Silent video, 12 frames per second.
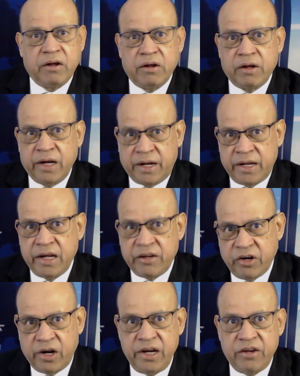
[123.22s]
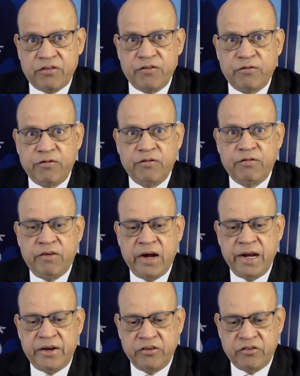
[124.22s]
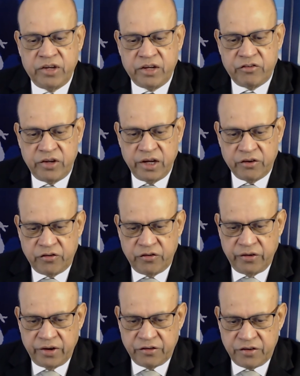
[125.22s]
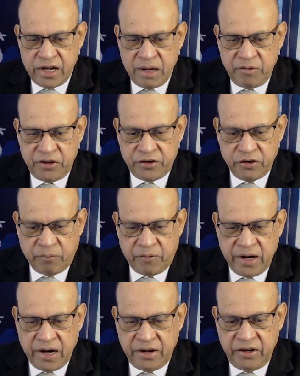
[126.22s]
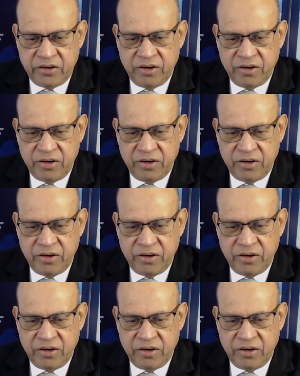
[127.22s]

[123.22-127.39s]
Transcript: it takes at least 5 to 6 years to establish your practice,